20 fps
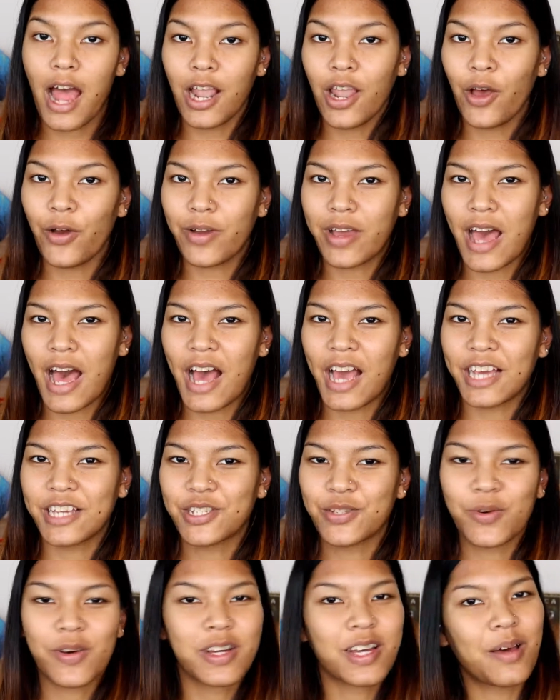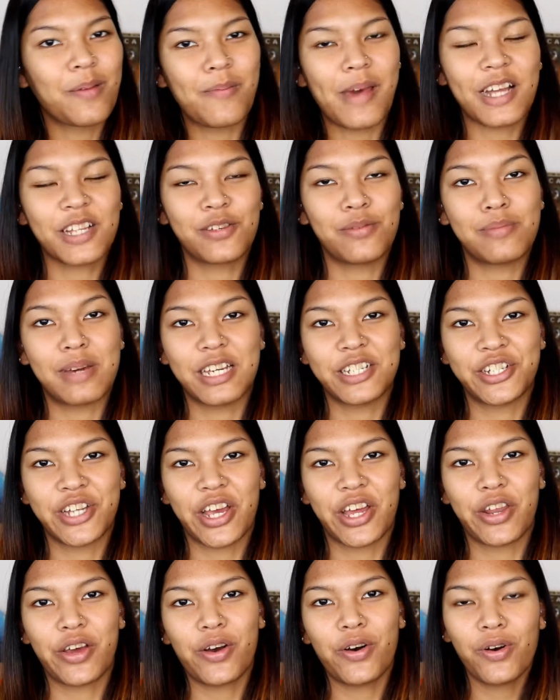Hello guys, welcome back to my
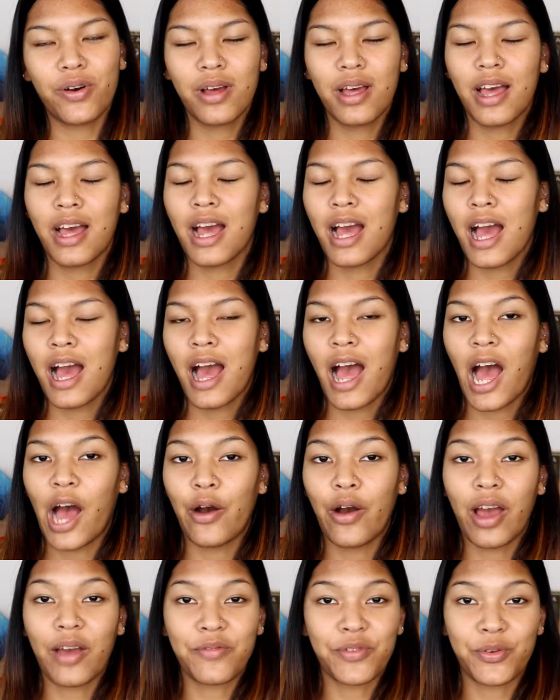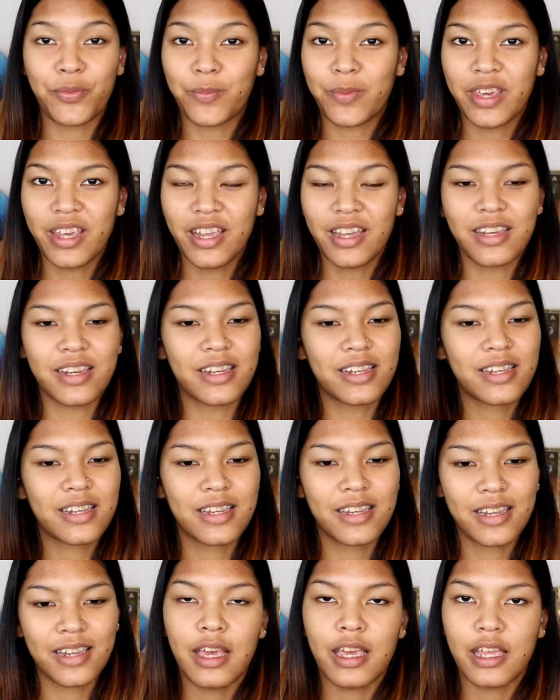channel. How have you been?
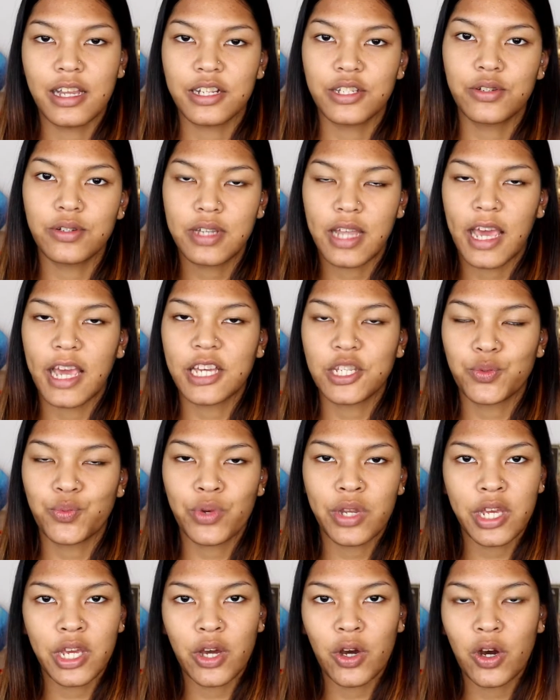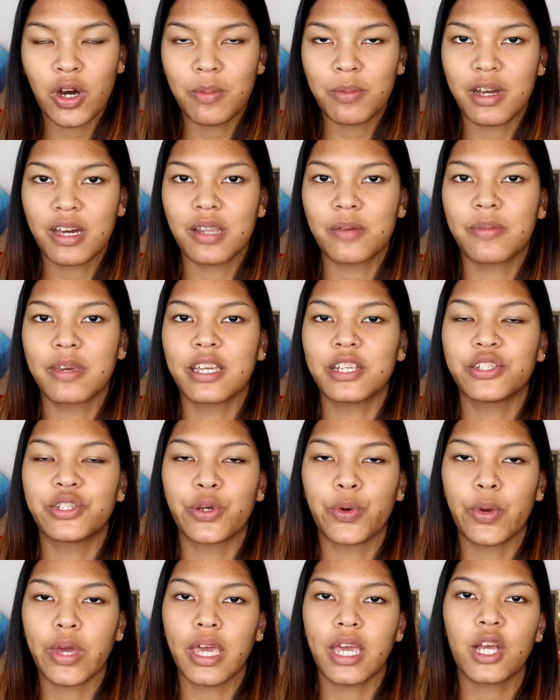In today's video, I'm gonna be
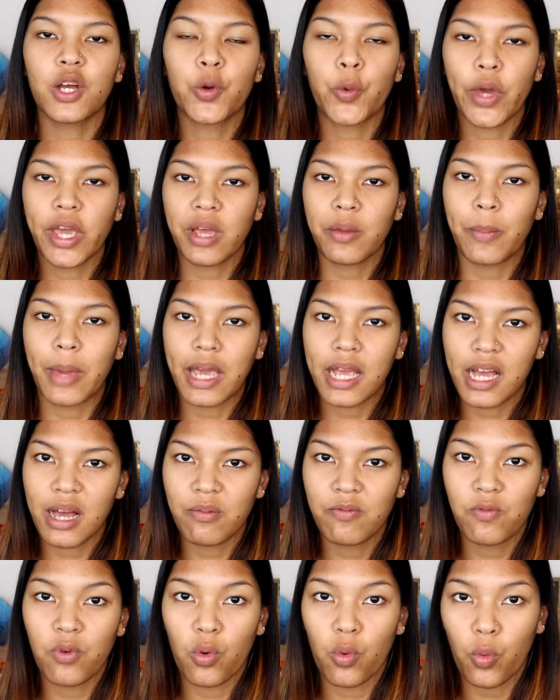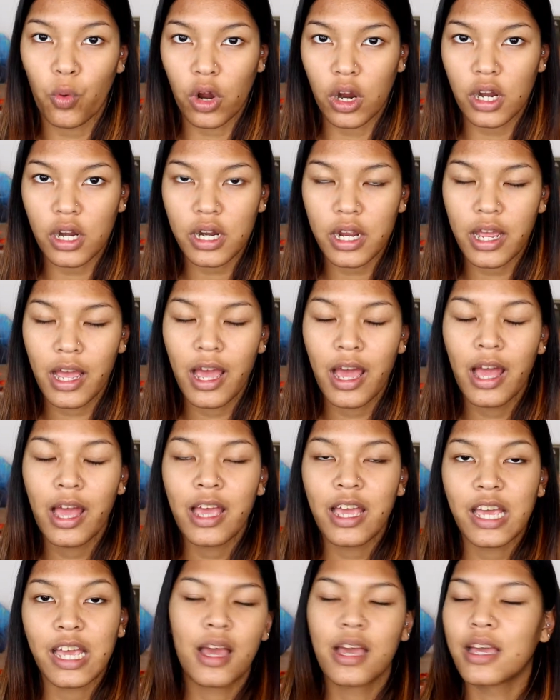doing quick makeup for work.
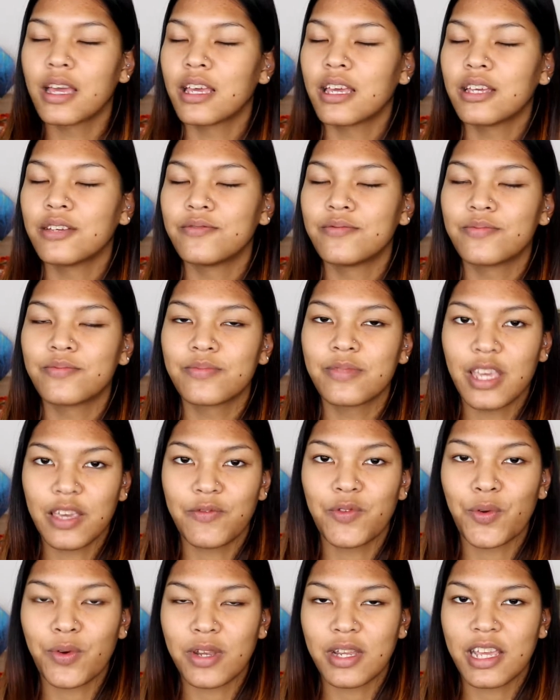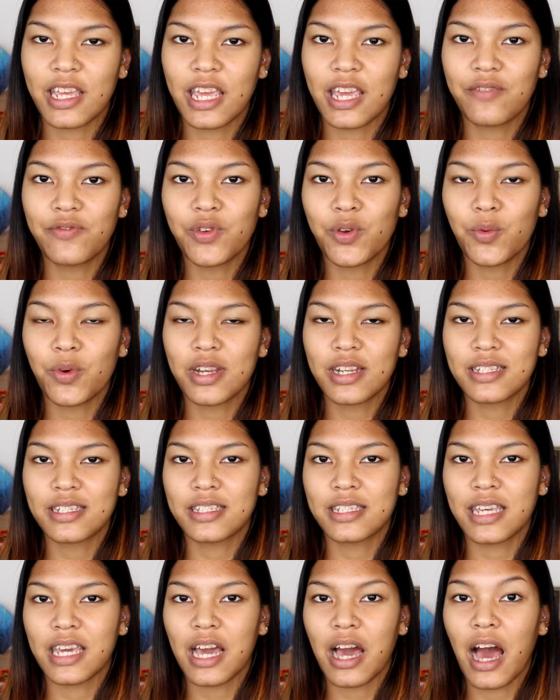If you want to
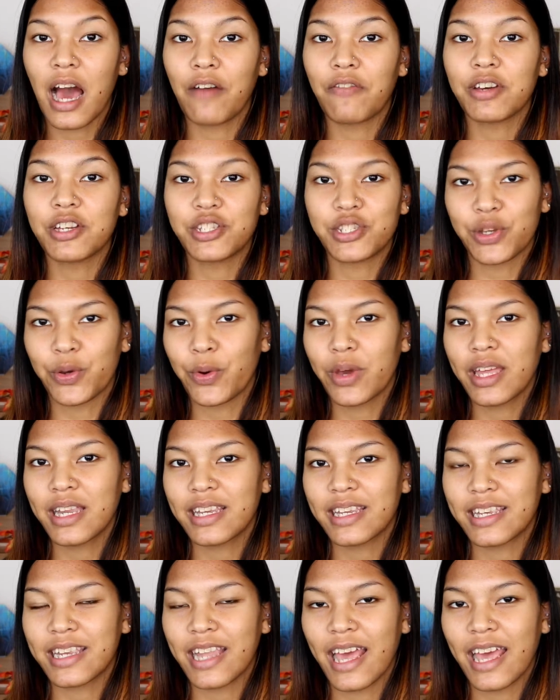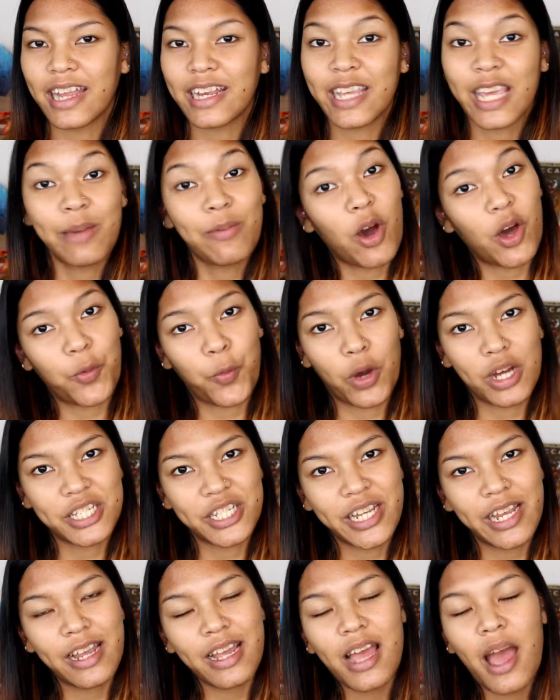see how I do it, then keep on
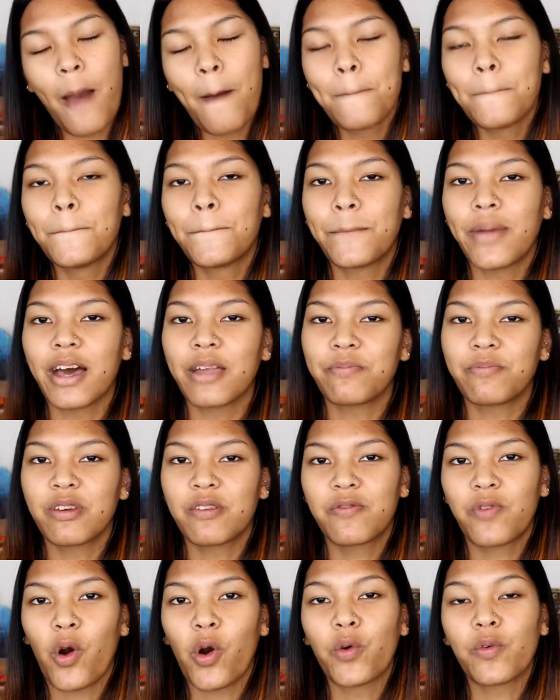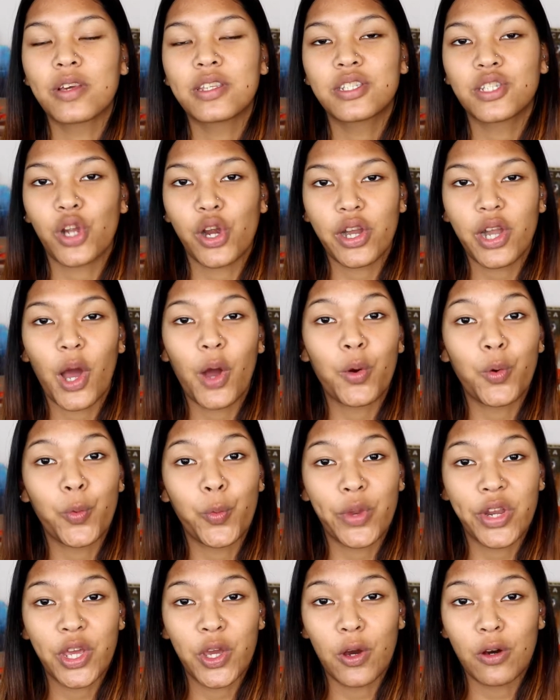watching. But before we start our
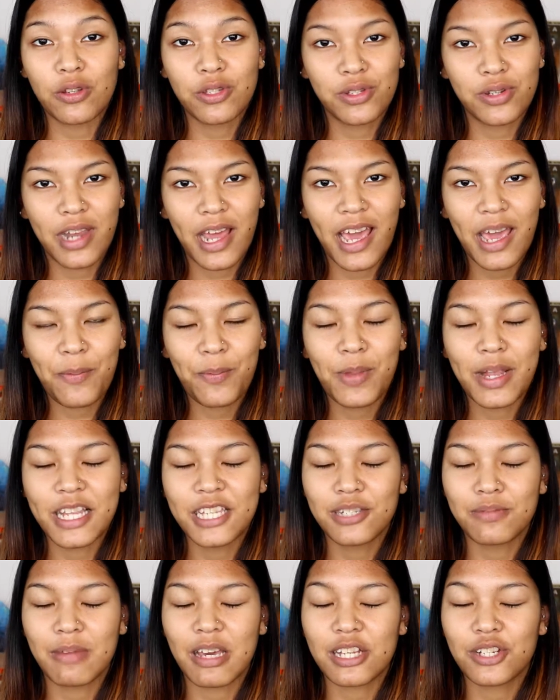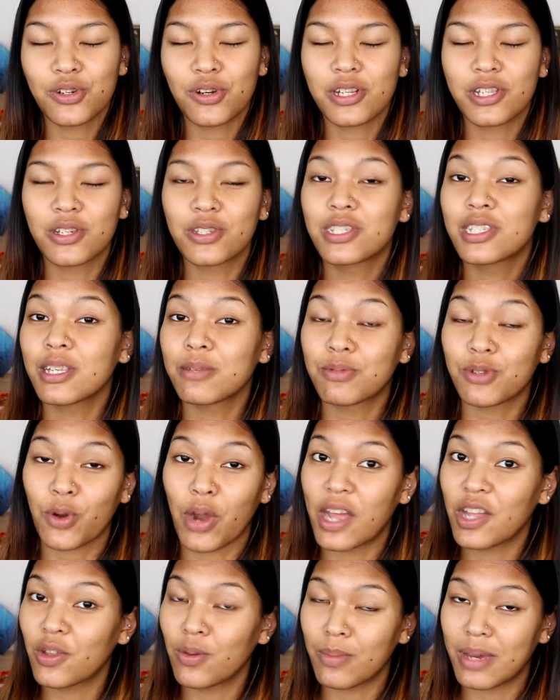videos today, please make sure to
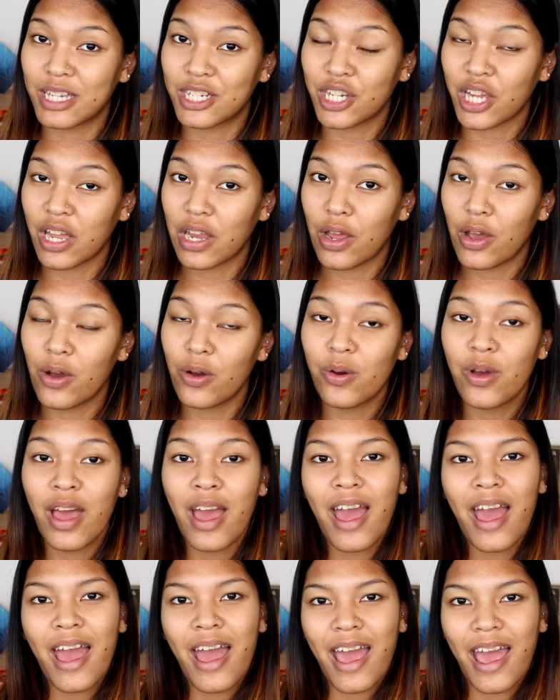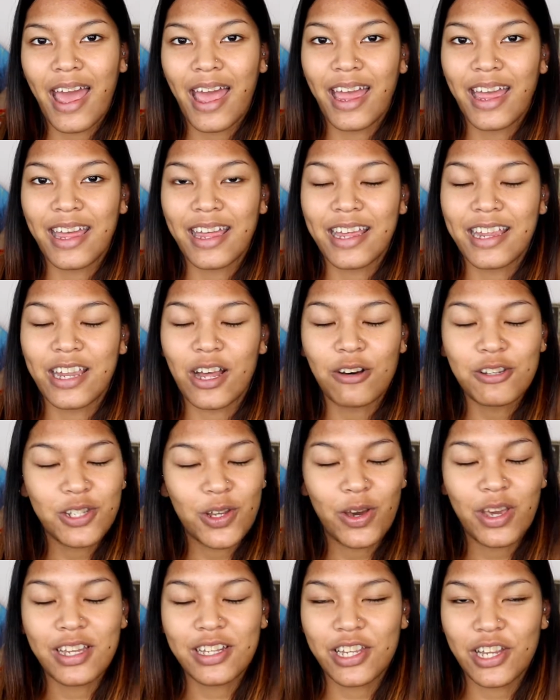subscribe to my channel and
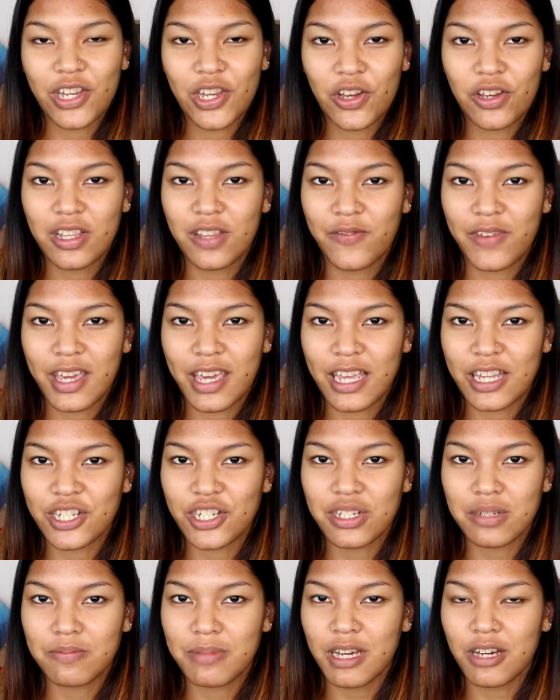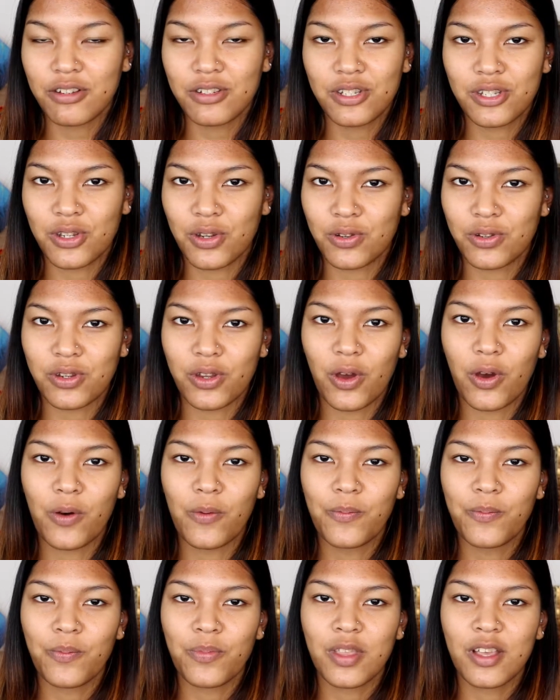also hit the notification bell
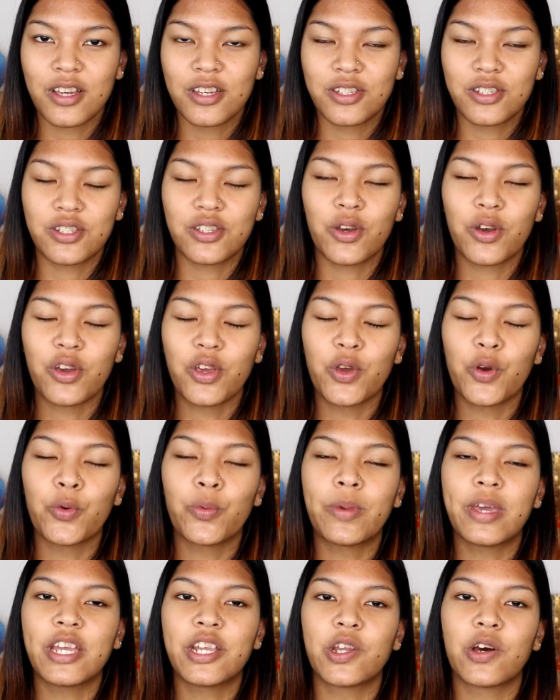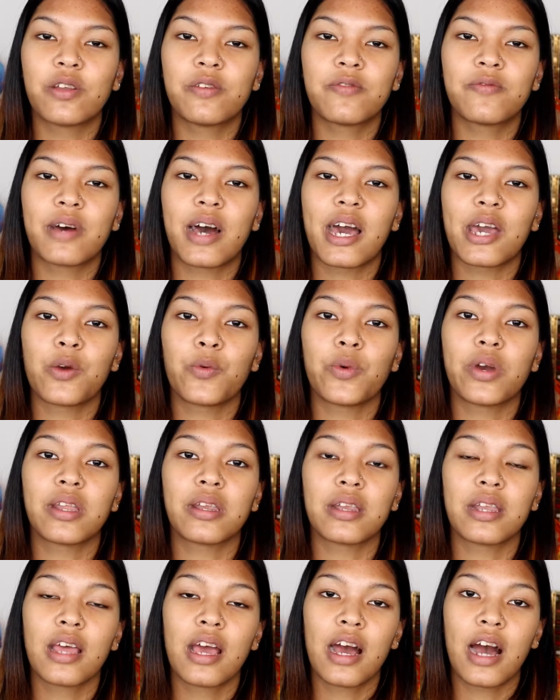so you'll be notified
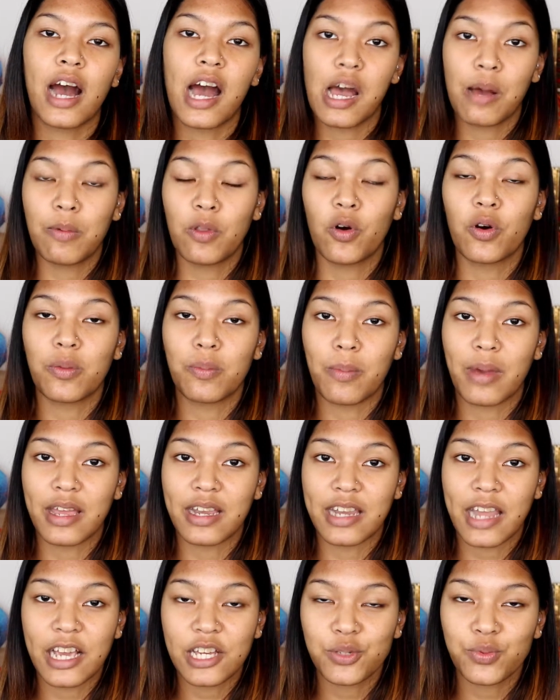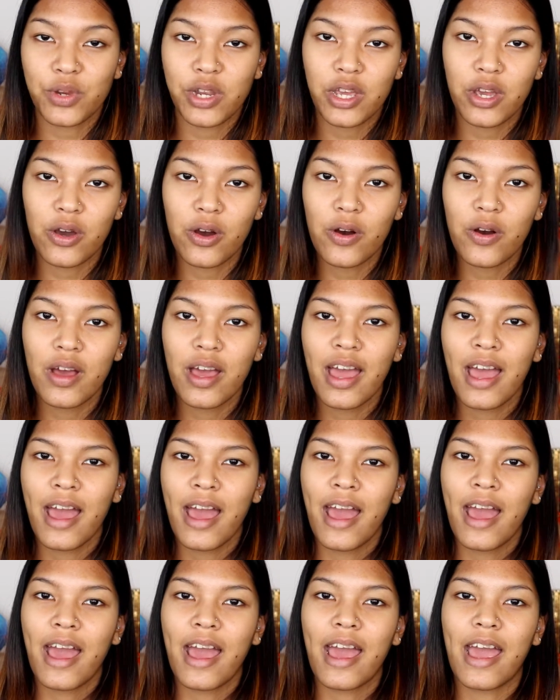when I upload my next video.
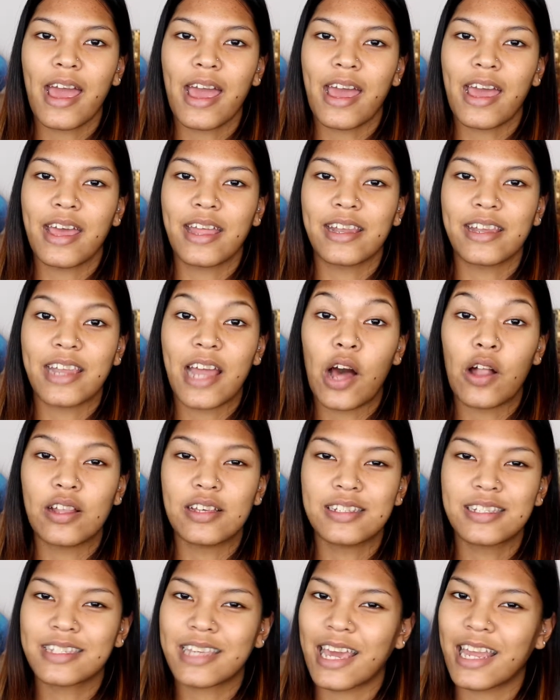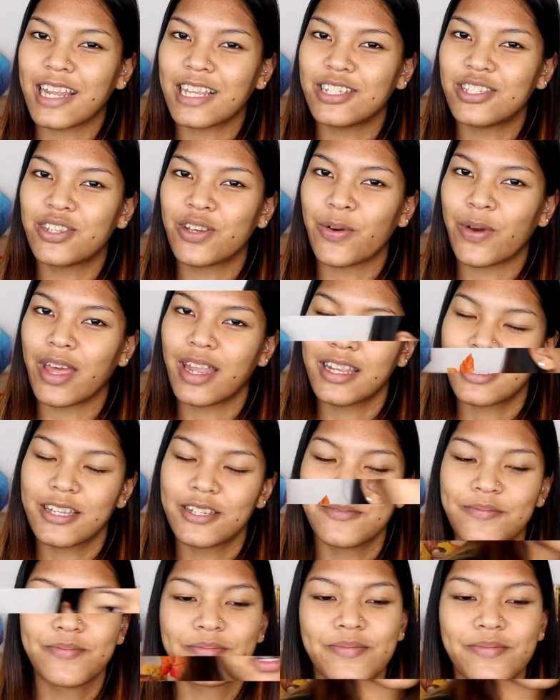And now let's get into it.